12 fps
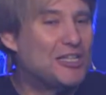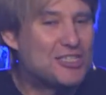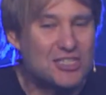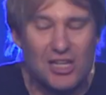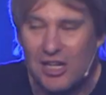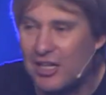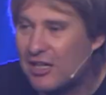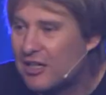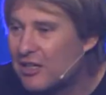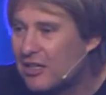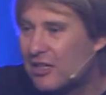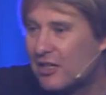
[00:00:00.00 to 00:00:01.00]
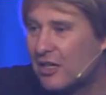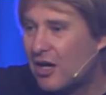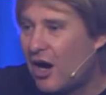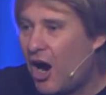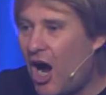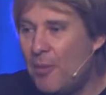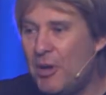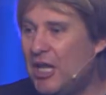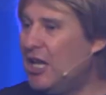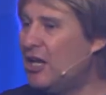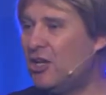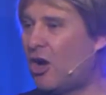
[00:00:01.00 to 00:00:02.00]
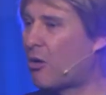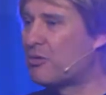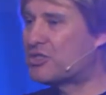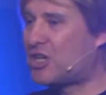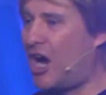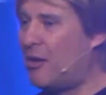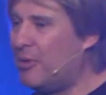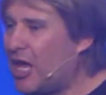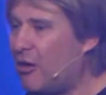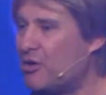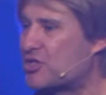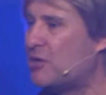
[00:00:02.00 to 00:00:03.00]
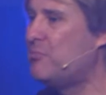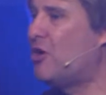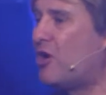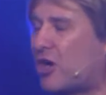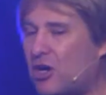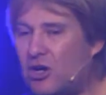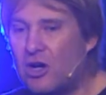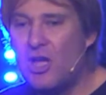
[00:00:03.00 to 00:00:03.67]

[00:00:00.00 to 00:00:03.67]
Sea. I mean, he didn't know it was coming. It was a miracle.